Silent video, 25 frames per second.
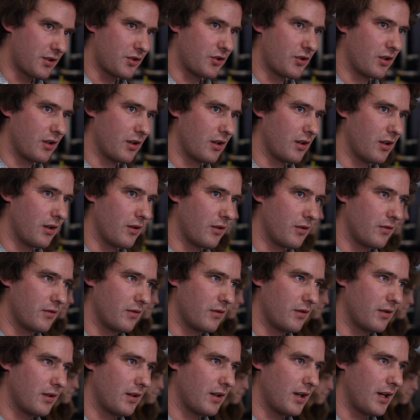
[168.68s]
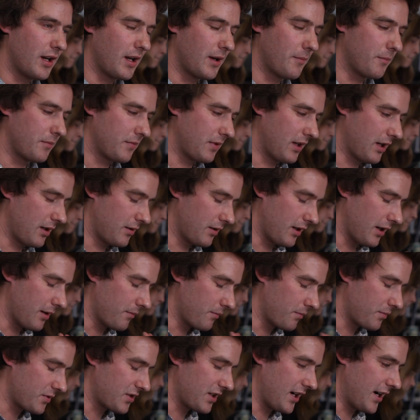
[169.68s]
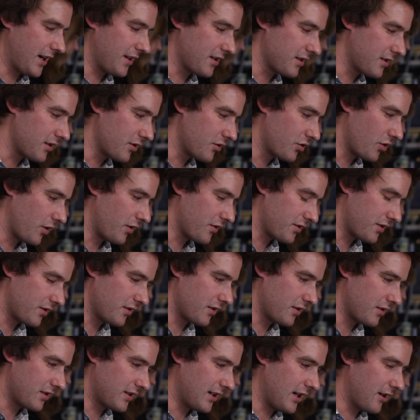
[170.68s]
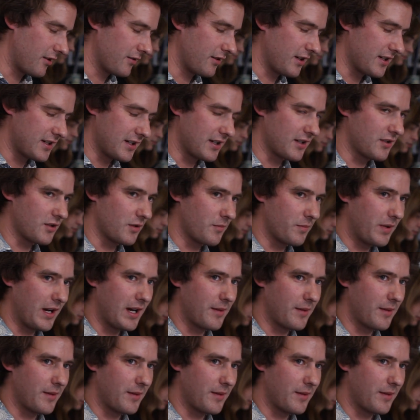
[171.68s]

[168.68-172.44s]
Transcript: the studio and, uh, and starting to jot down ideas on